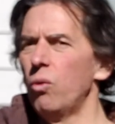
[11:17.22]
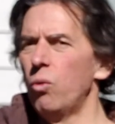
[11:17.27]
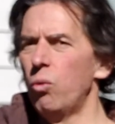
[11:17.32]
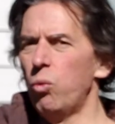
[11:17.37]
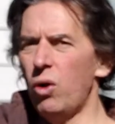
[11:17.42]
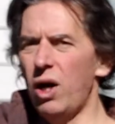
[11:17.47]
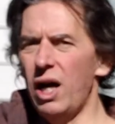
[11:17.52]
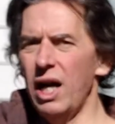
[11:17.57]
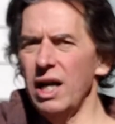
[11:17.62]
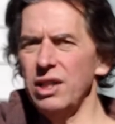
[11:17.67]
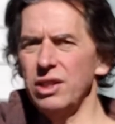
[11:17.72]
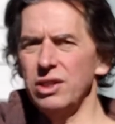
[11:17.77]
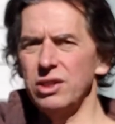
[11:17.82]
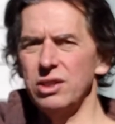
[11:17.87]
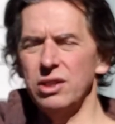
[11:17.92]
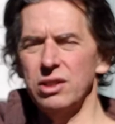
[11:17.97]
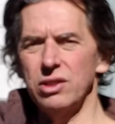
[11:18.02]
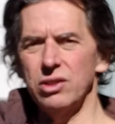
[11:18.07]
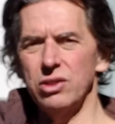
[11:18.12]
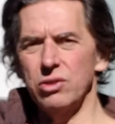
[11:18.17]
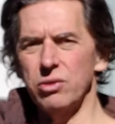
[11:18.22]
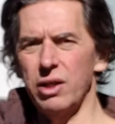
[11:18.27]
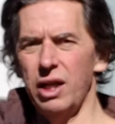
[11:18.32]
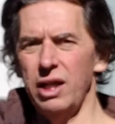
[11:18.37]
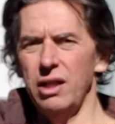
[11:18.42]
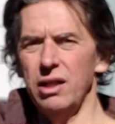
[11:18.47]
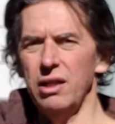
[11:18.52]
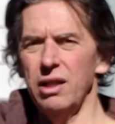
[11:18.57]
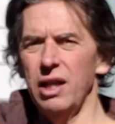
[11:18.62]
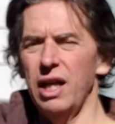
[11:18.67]
Why does
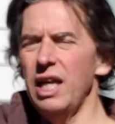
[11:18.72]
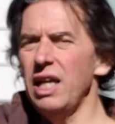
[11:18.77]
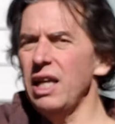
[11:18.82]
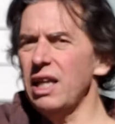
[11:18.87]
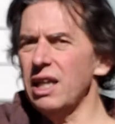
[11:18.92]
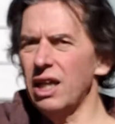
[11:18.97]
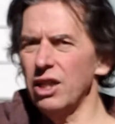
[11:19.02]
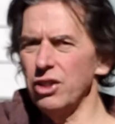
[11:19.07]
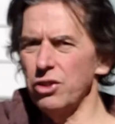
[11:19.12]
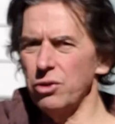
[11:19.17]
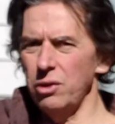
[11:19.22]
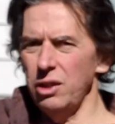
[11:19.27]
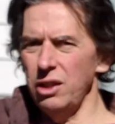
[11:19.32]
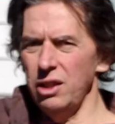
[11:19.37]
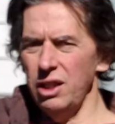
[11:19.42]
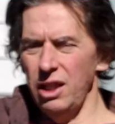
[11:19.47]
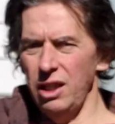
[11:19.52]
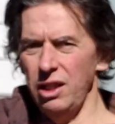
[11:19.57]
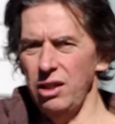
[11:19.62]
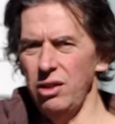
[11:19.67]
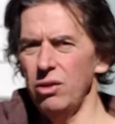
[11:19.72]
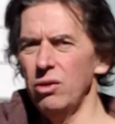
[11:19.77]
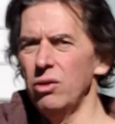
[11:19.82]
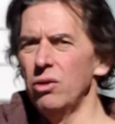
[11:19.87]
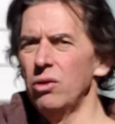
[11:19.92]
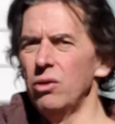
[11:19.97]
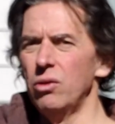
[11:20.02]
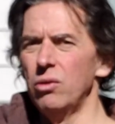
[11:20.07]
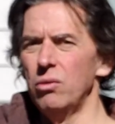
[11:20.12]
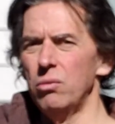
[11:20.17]
Australia, any country, need
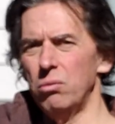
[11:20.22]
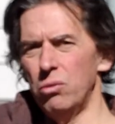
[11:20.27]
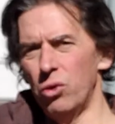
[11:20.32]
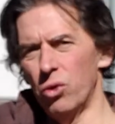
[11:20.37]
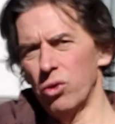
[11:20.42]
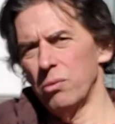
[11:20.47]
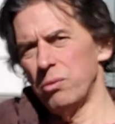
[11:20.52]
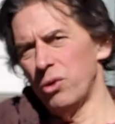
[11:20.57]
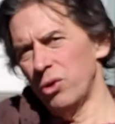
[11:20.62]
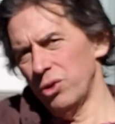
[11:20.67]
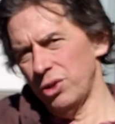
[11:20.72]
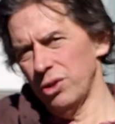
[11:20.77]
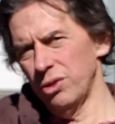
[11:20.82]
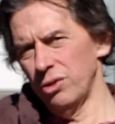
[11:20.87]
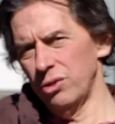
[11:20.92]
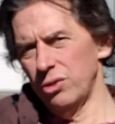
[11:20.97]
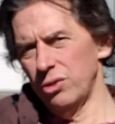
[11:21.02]
more abortions?